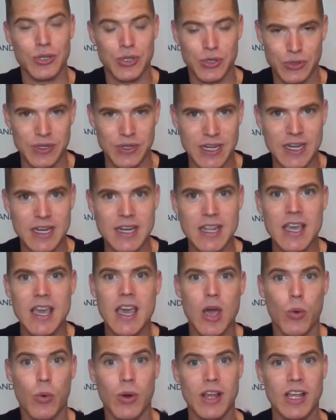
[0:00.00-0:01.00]
you'll need
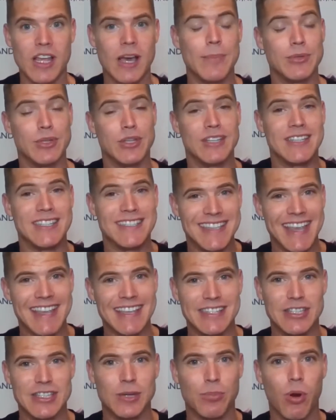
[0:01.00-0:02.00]
when it comes to
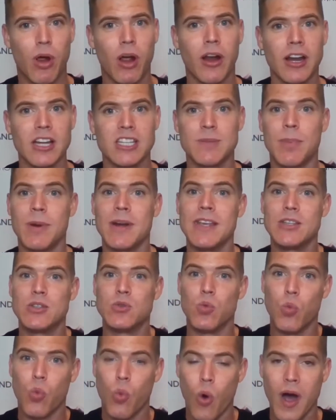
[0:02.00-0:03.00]
assessing your progress, but it's
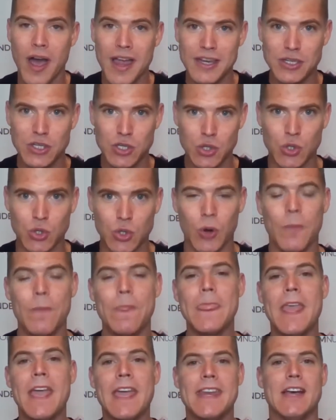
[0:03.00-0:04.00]
one tool.
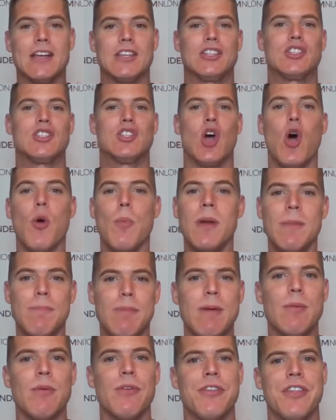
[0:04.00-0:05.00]
Now, so many
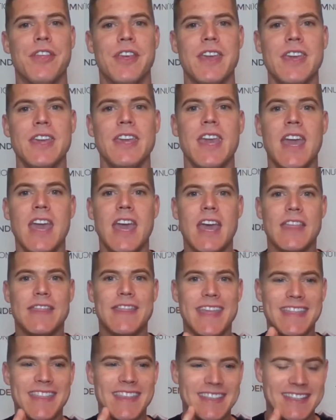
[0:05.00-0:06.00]
people think
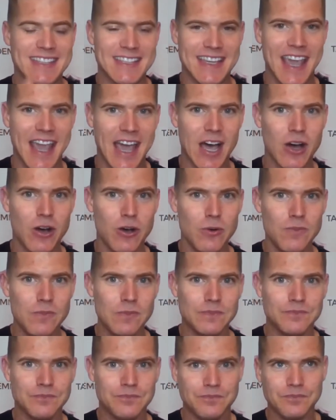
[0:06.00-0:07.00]
that the scale
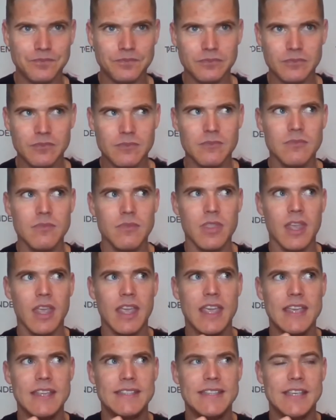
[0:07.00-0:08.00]

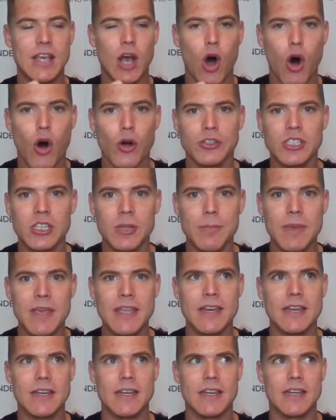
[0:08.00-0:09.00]
is the
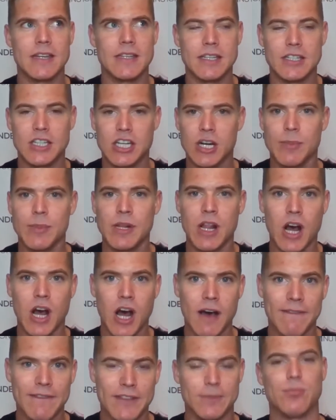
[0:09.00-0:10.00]
ultimate determinant
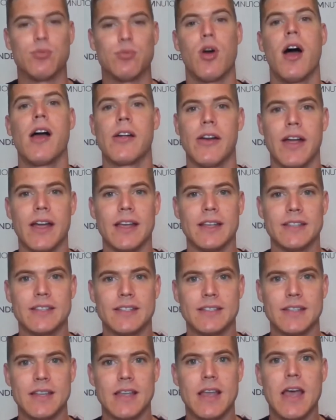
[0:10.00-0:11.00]
of their
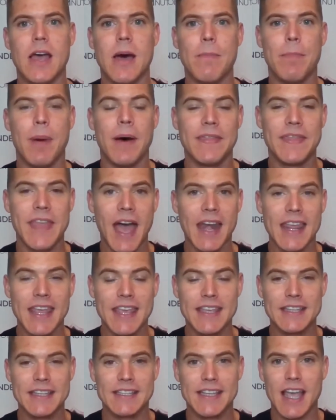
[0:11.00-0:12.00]
progress, but that
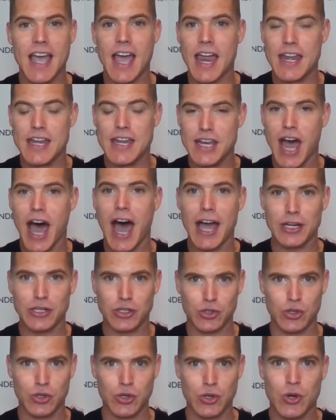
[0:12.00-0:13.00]
is not
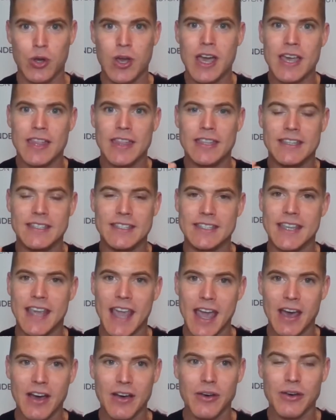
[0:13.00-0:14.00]
true. The
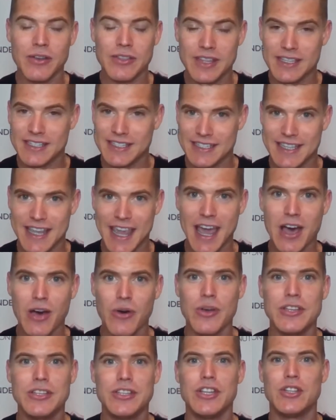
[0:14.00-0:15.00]
scale
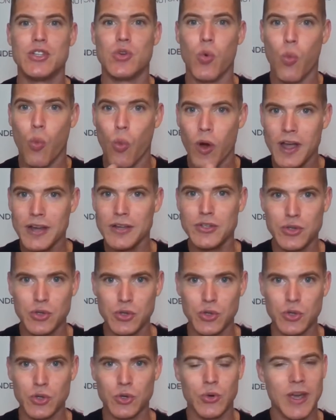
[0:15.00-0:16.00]
is just one
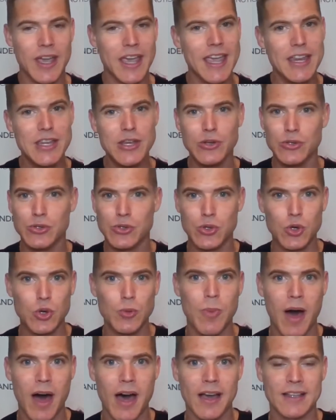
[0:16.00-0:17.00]
tool in your
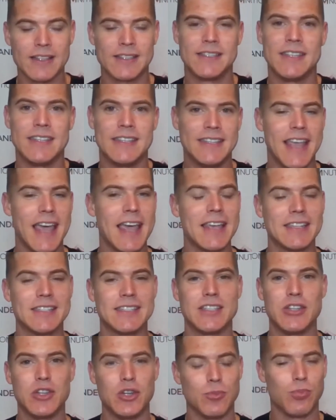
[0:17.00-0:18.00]
toolbox to assess
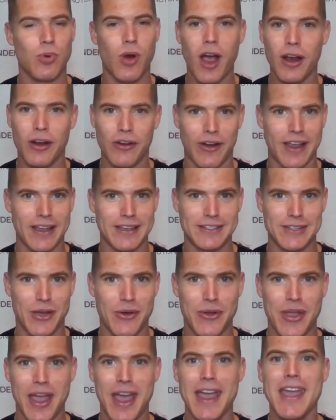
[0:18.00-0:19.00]
your progress,
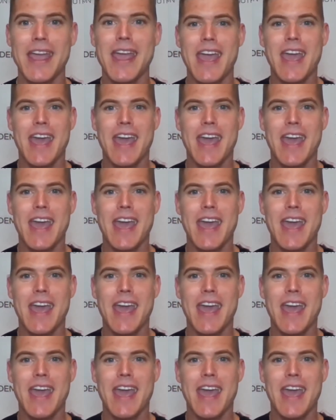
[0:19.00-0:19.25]
okay?